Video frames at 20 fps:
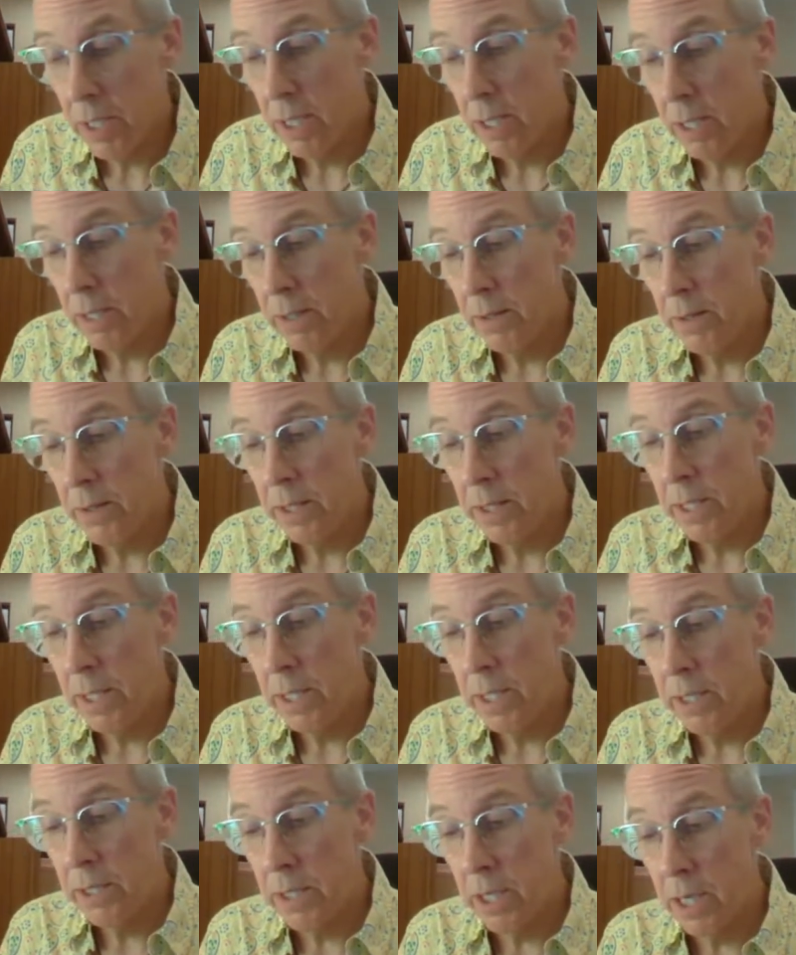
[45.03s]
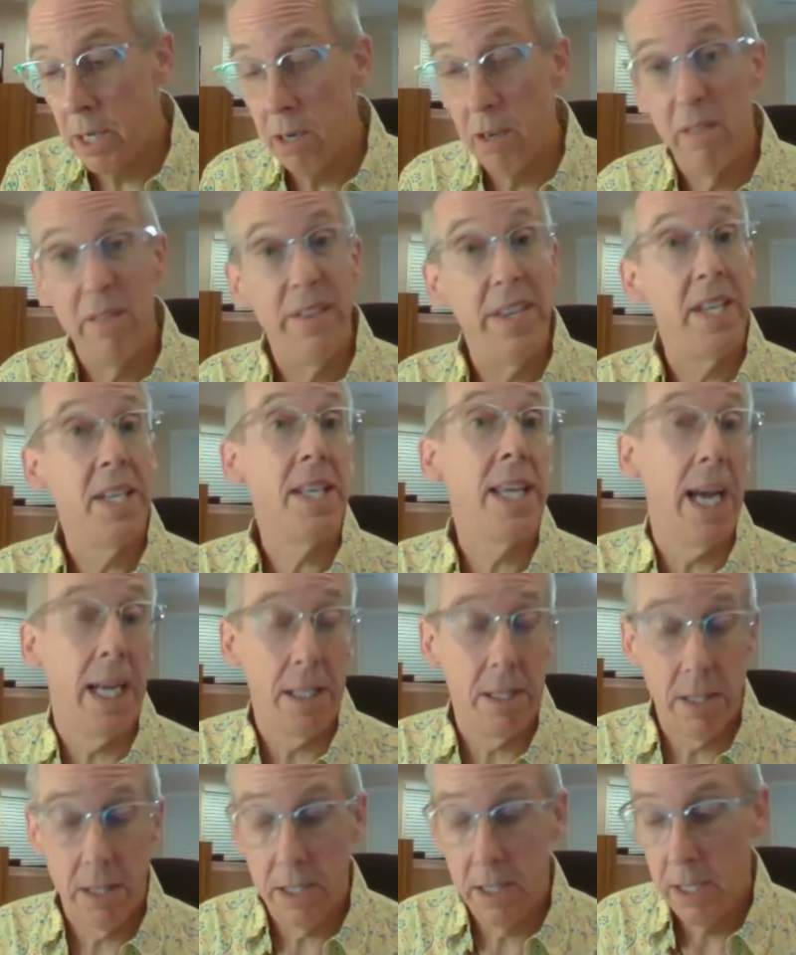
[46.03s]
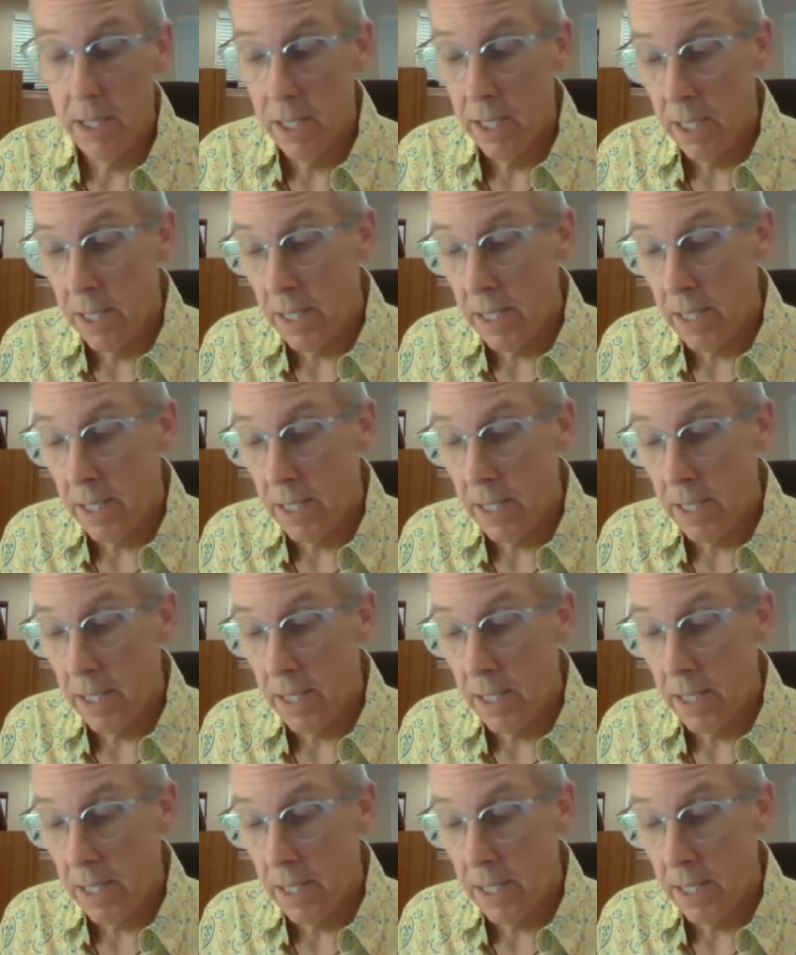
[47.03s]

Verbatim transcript: Uh, these are vignettes.